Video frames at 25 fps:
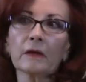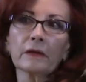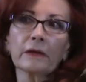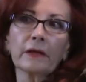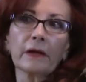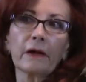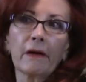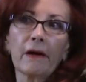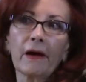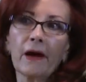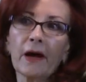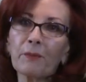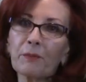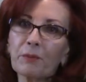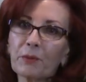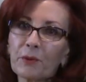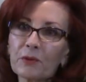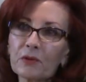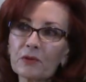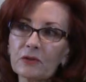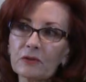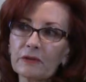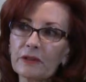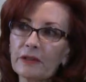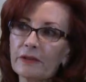Now, I
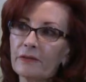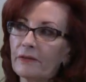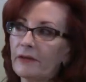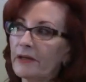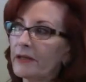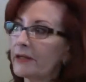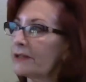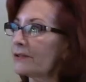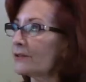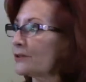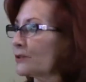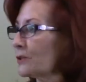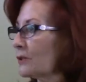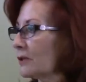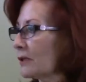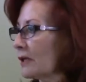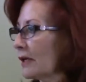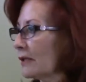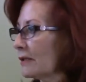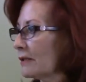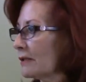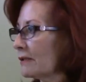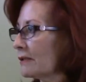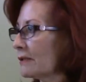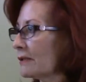personally think it's a good
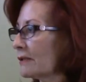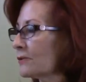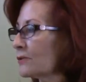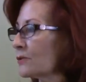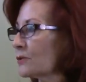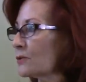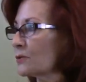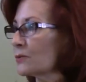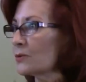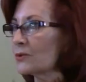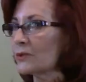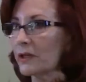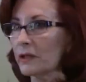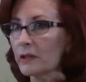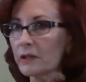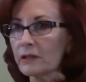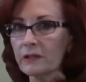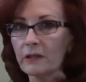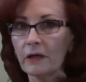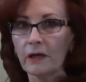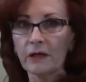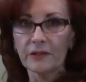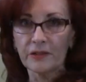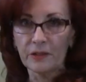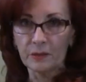idea to set
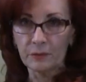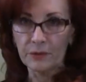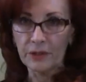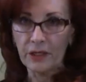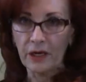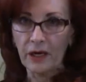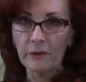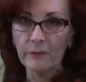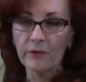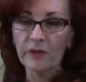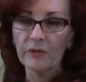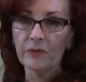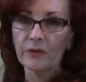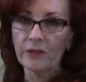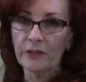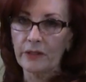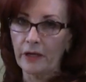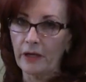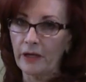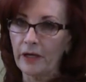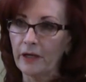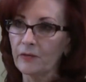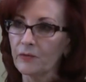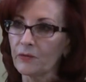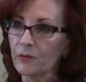aside some time every
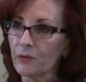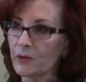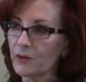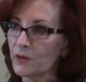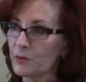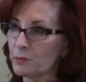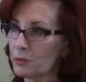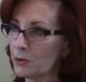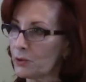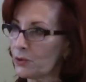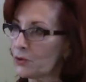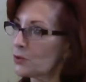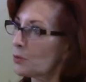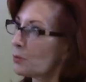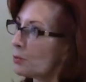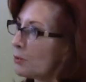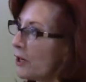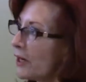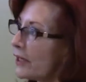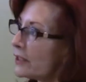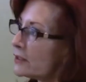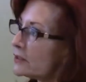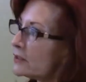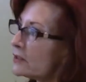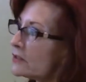day for a spiritual
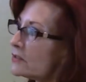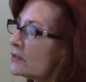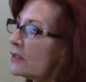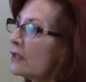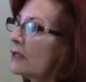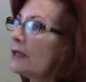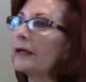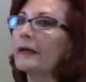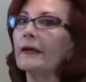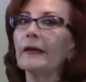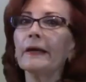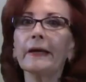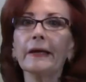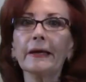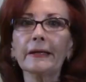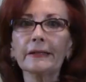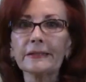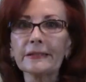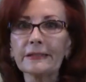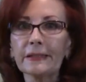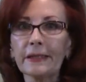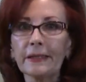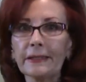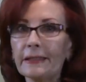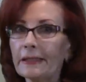practice
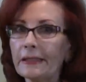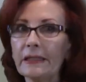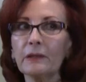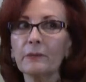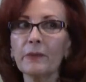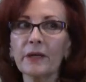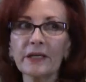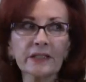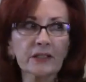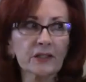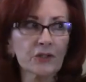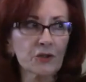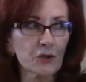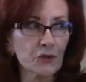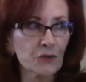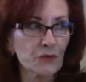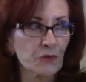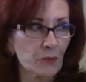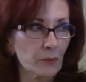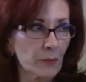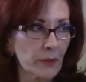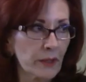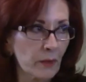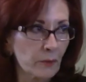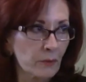and say, any messages
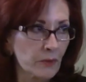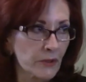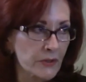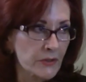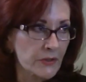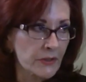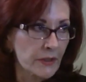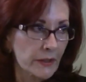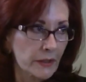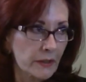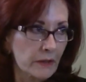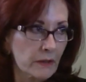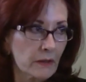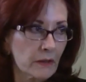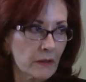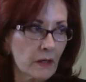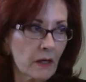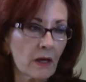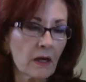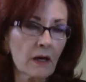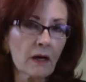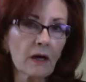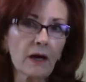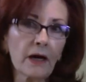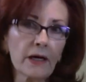for me, I'm listening.
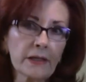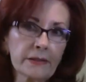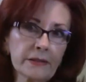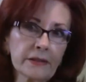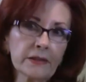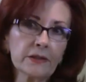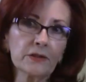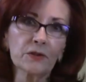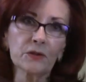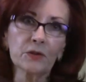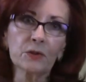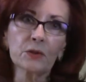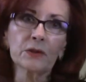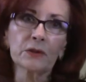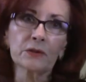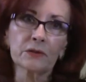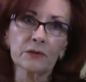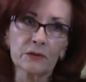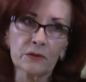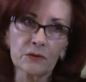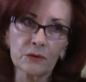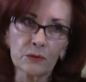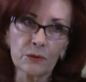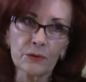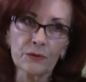I tend to do it
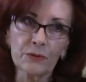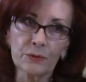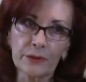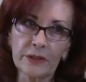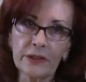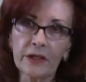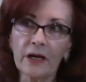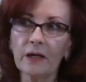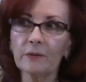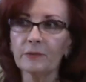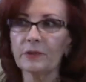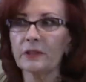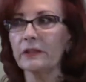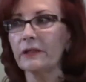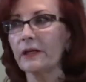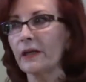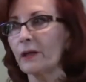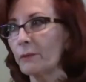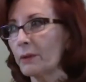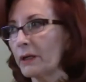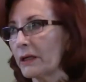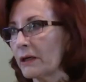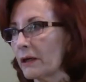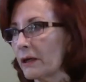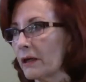2 or 3 times a
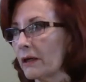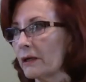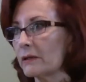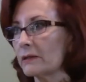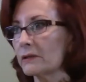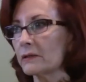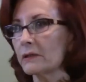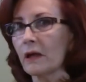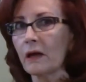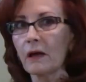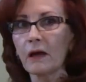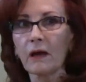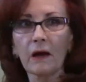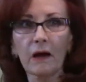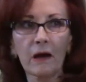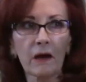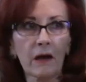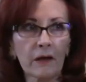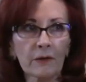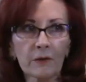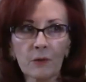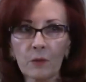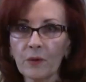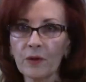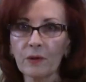day because
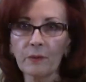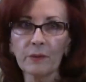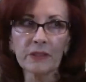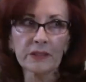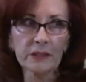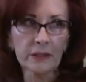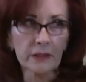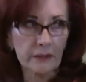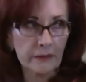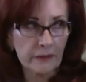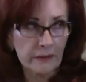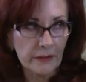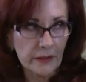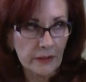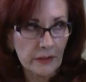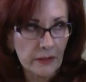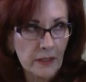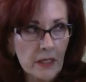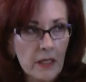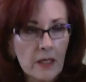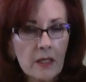I don't want to miss anything.